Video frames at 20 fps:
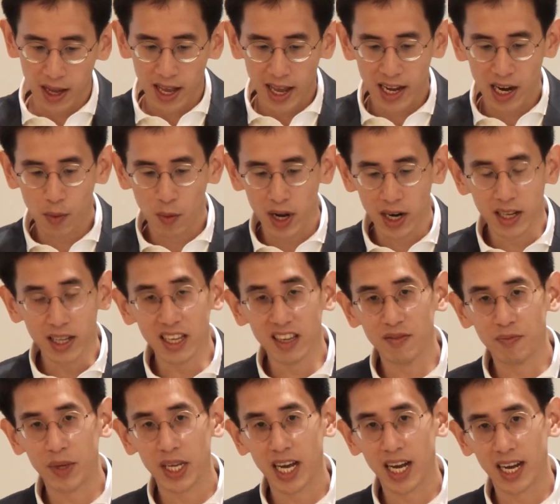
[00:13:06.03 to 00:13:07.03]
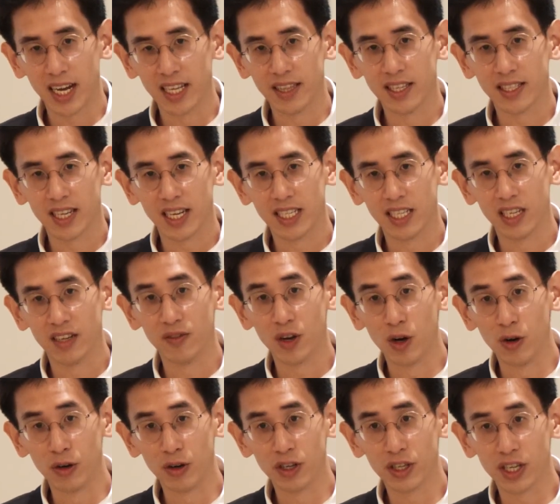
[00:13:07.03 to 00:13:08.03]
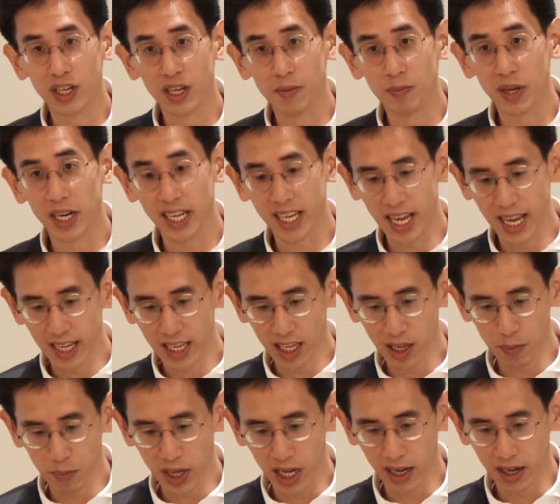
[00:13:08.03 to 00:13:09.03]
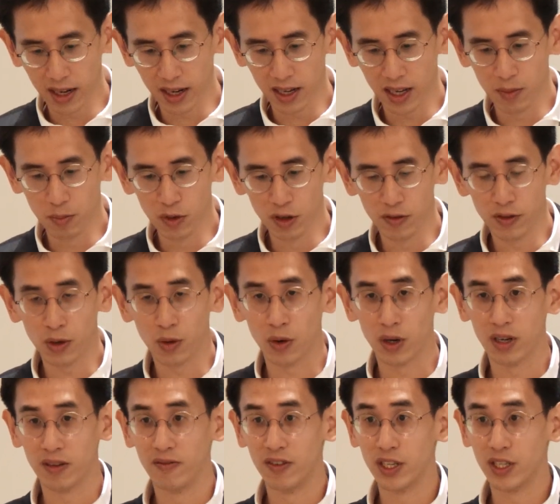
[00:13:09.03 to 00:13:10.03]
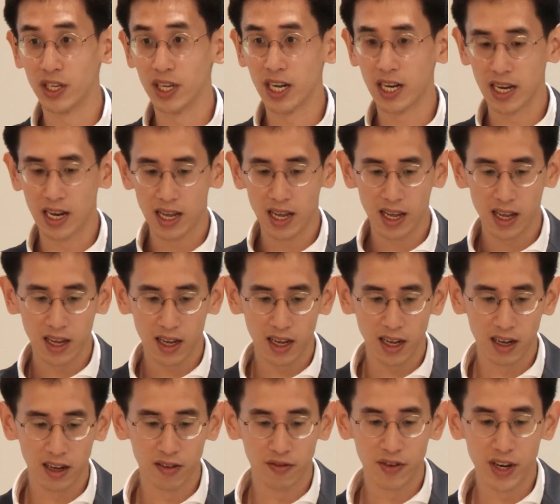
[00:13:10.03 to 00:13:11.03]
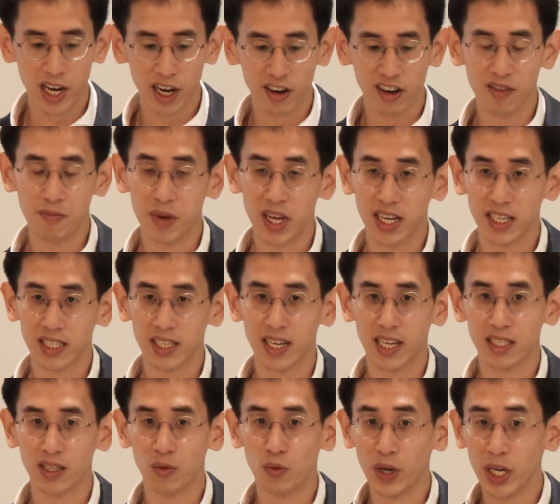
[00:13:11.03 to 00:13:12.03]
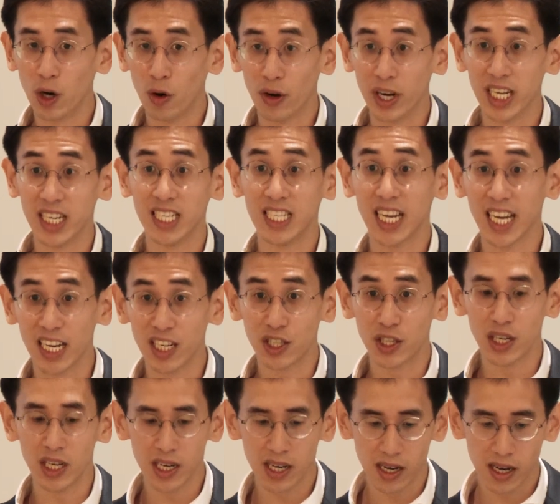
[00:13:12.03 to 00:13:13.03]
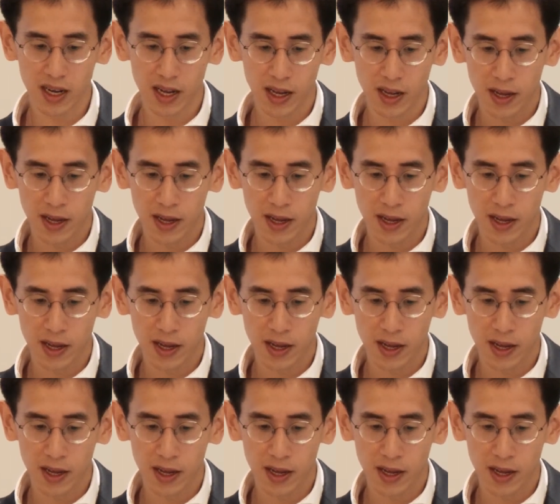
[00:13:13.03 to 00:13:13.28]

And I want to leave behind this idea of ownership and gatekeeping and move toward a vision of narrative medicine as a reorientation